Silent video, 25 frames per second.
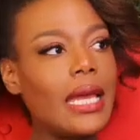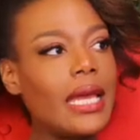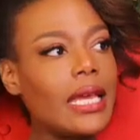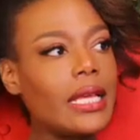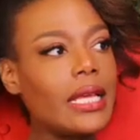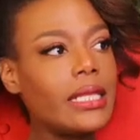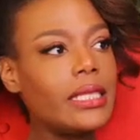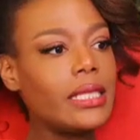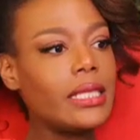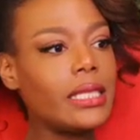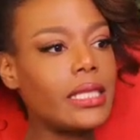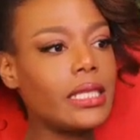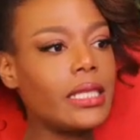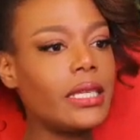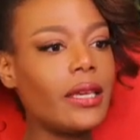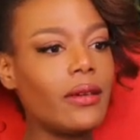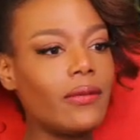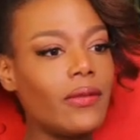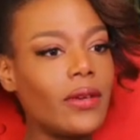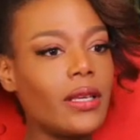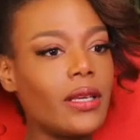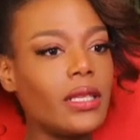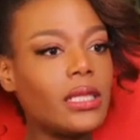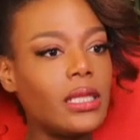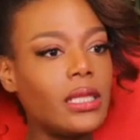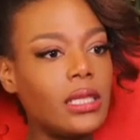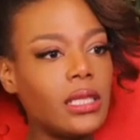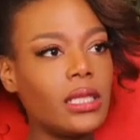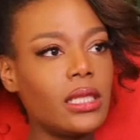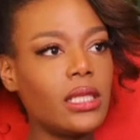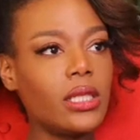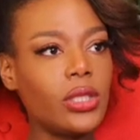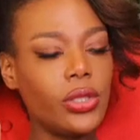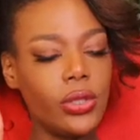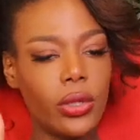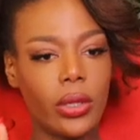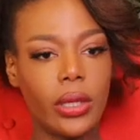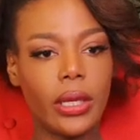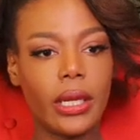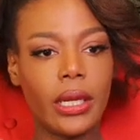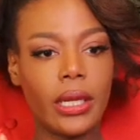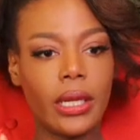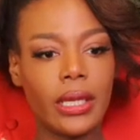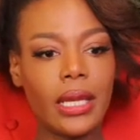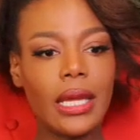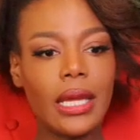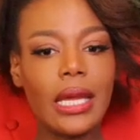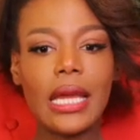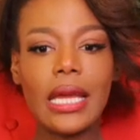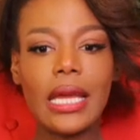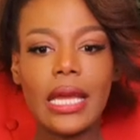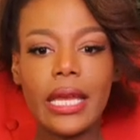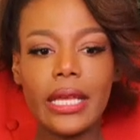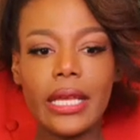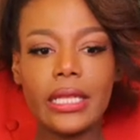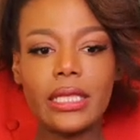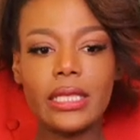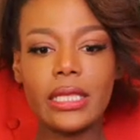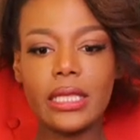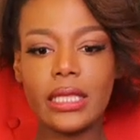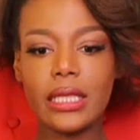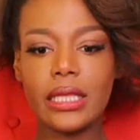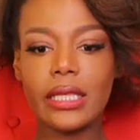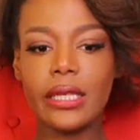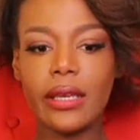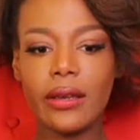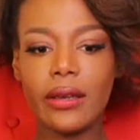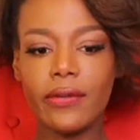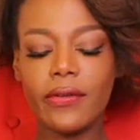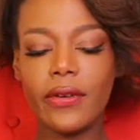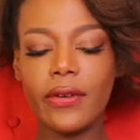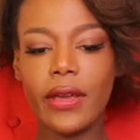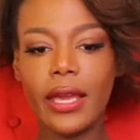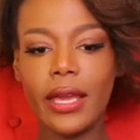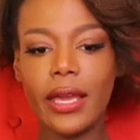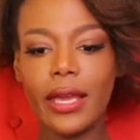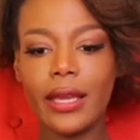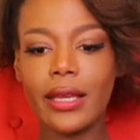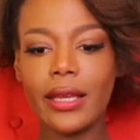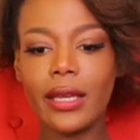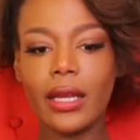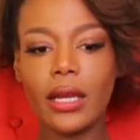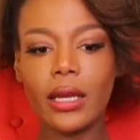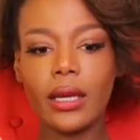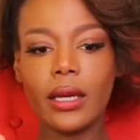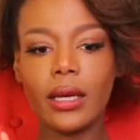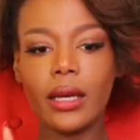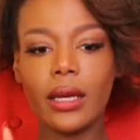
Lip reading: It's giving sisterhood. It's giving,